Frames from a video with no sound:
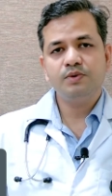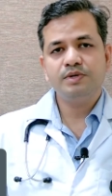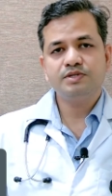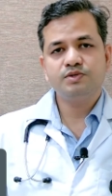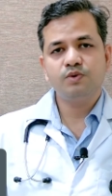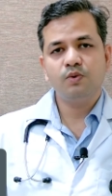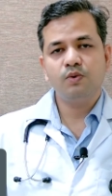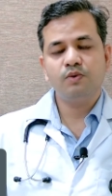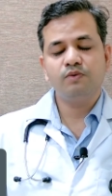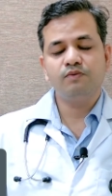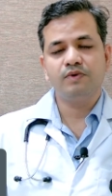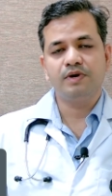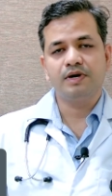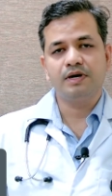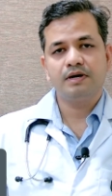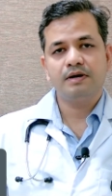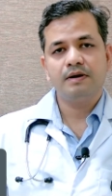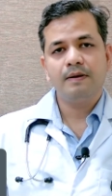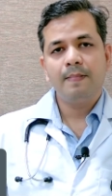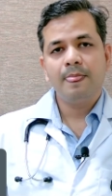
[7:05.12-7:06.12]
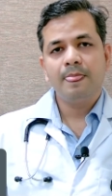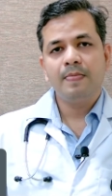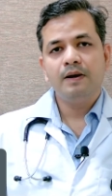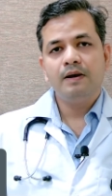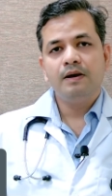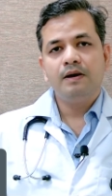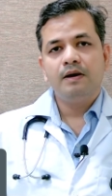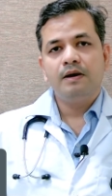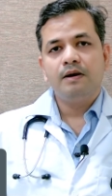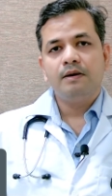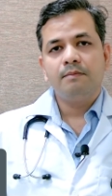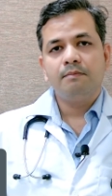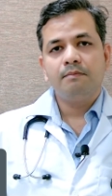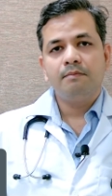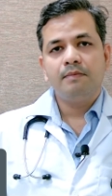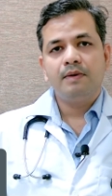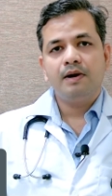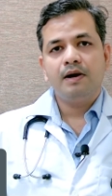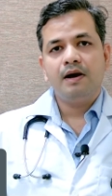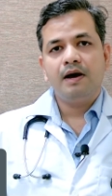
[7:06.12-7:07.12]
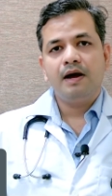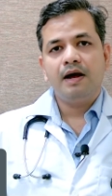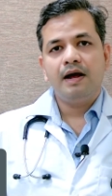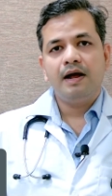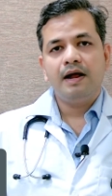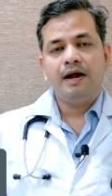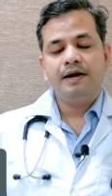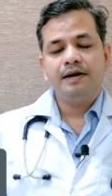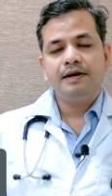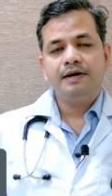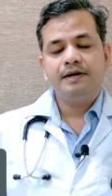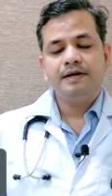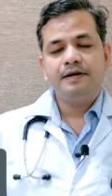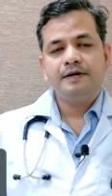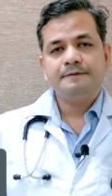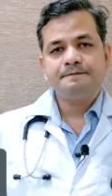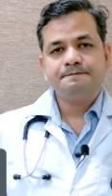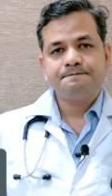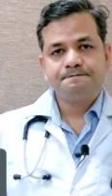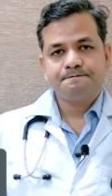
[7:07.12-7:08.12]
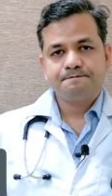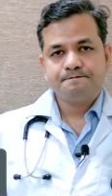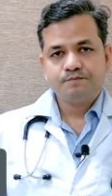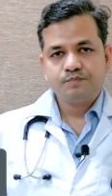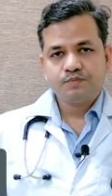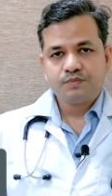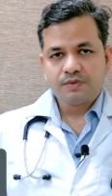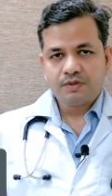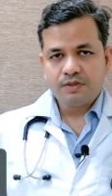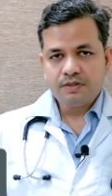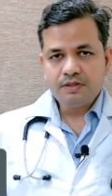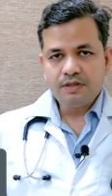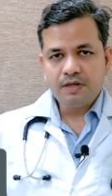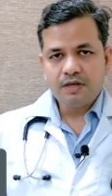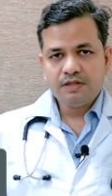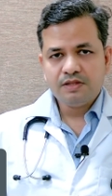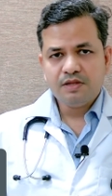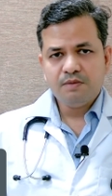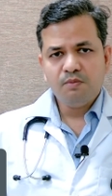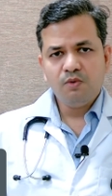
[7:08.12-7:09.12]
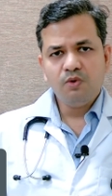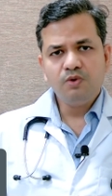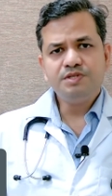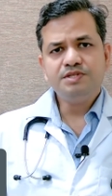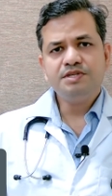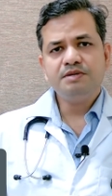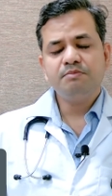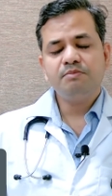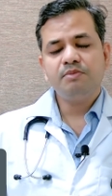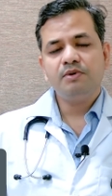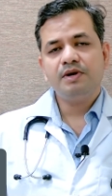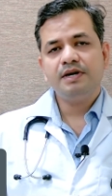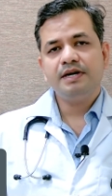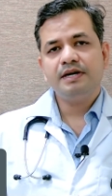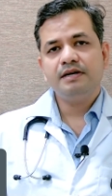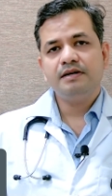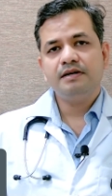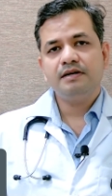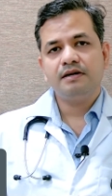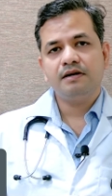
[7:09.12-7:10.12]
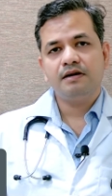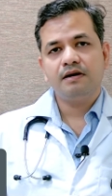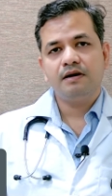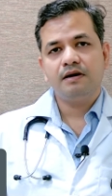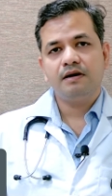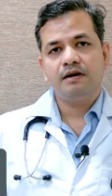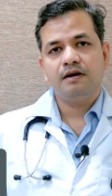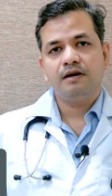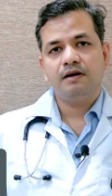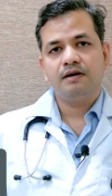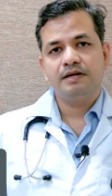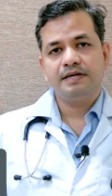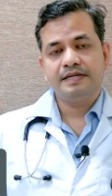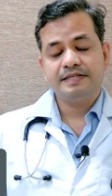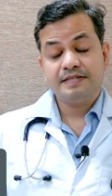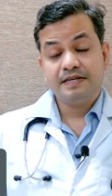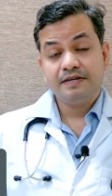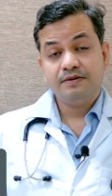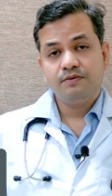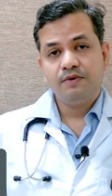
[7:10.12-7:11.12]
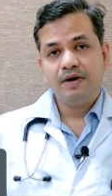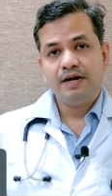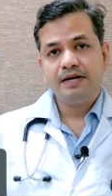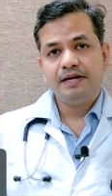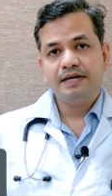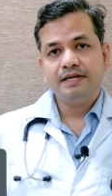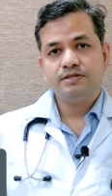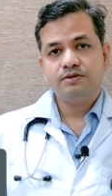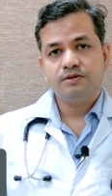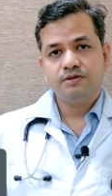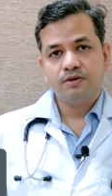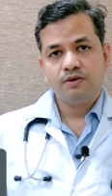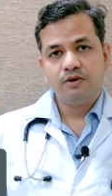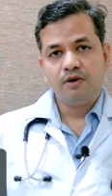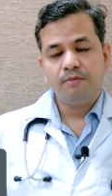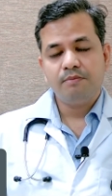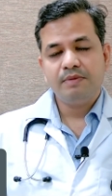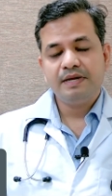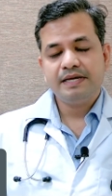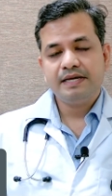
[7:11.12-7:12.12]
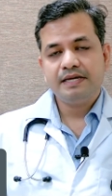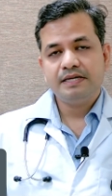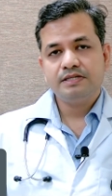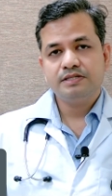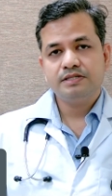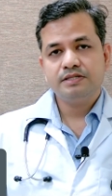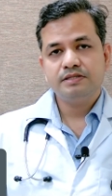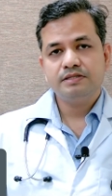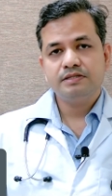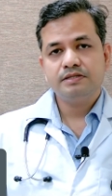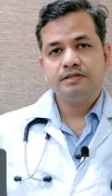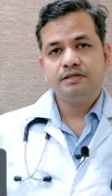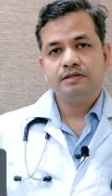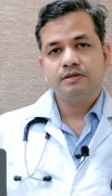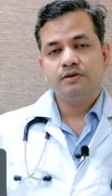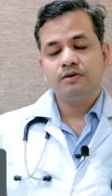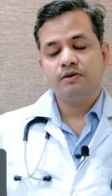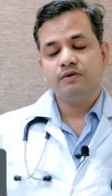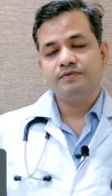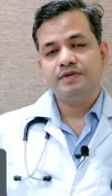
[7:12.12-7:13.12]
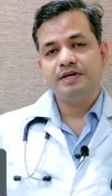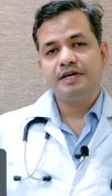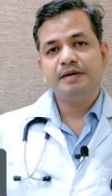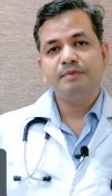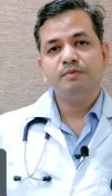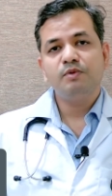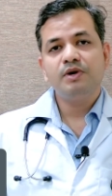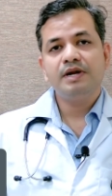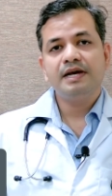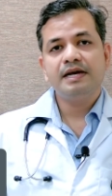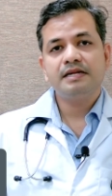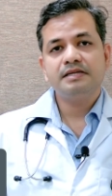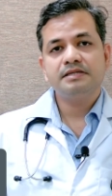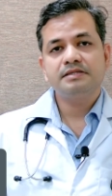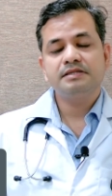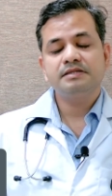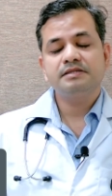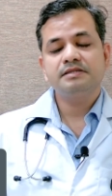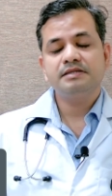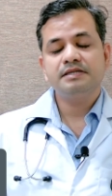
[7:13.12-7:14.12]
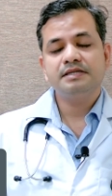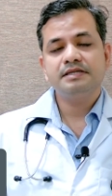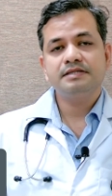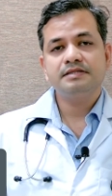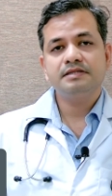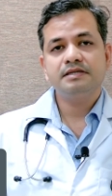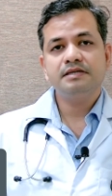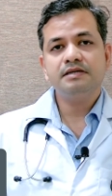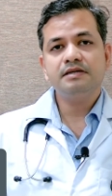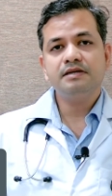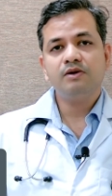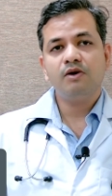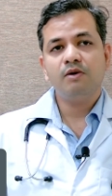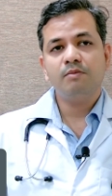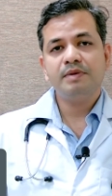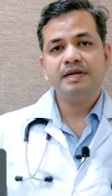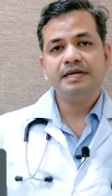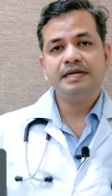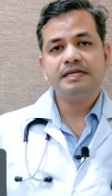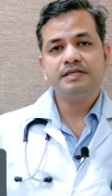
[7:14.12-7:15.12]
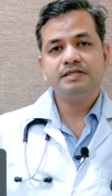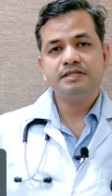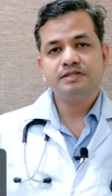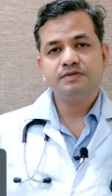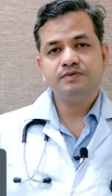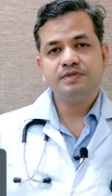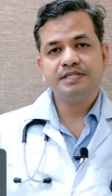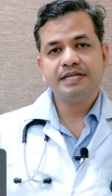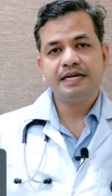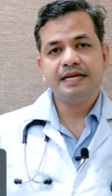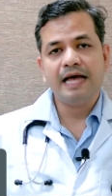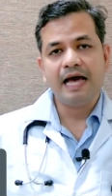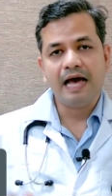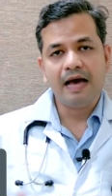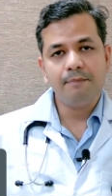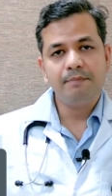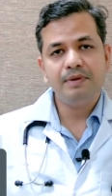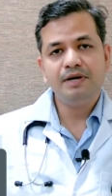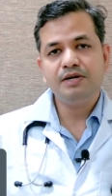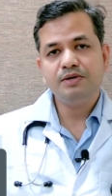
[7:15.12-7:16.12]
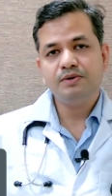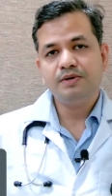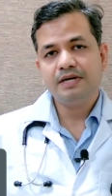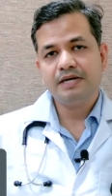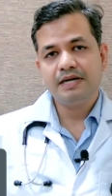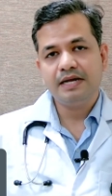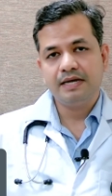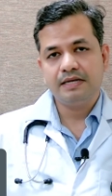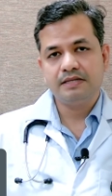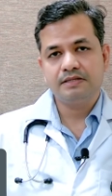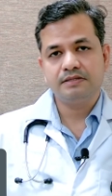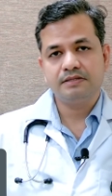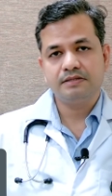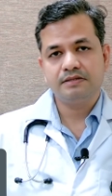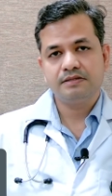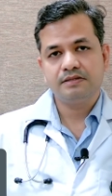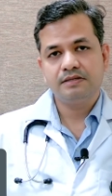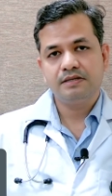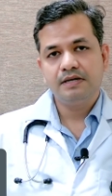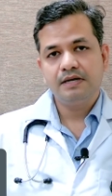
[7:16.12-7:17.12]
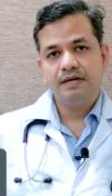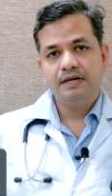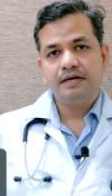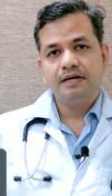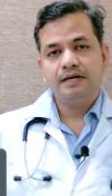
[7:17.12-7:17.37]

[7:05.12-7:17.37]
do his own work. And the most important disadvantage or the complication of the hemodialysis is the complications which can happen during dialysis.